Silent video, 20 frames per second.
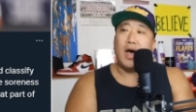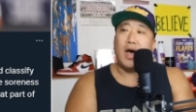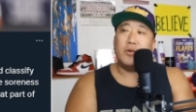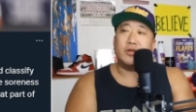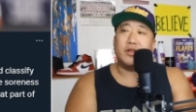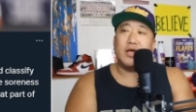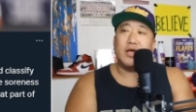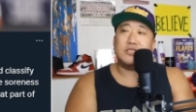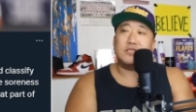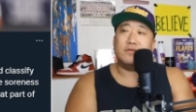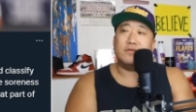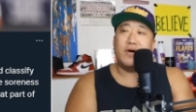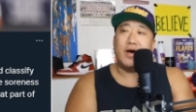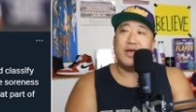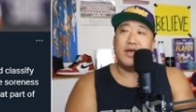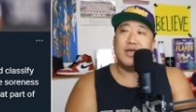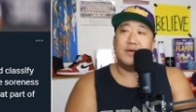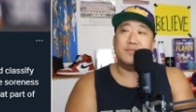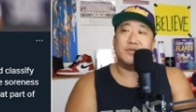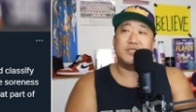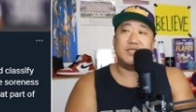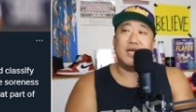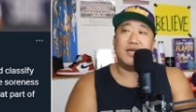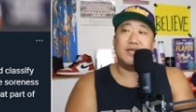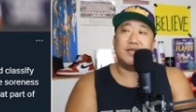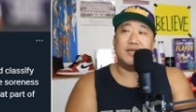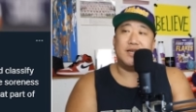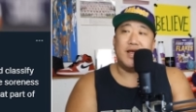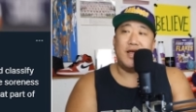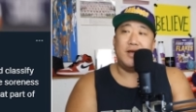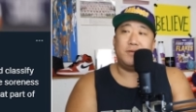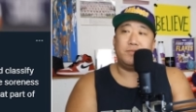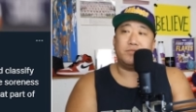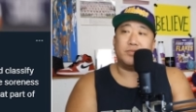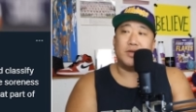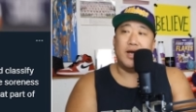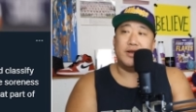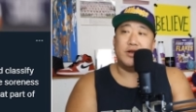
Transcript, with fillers: I would classify him as day-to-day.